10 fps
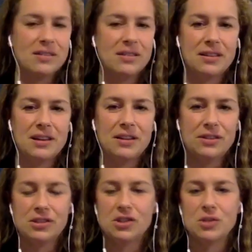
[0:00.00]
that the other
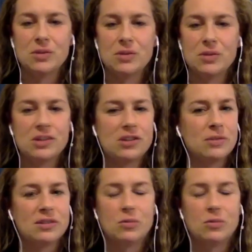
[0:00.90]
situation wasn't
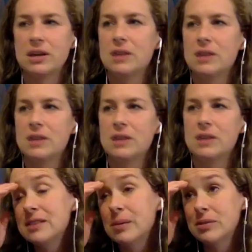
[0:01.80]
working was because I
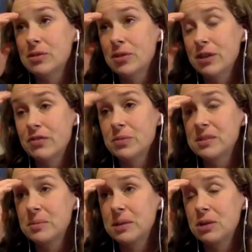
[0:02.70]
was learning from
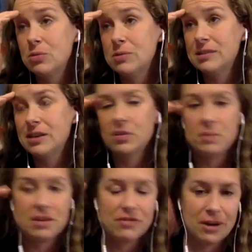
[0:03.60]
somebody who was giving
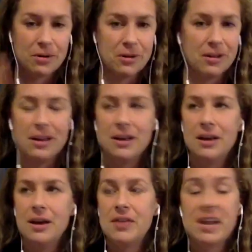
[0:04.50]
me a vowel
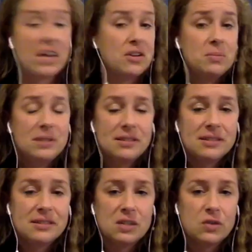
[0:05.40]
that I couldn't be
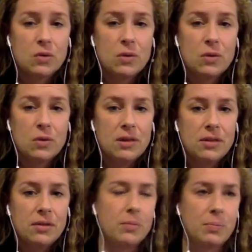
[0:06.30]
successful with
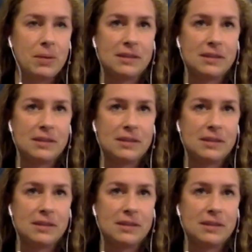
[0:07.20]
based on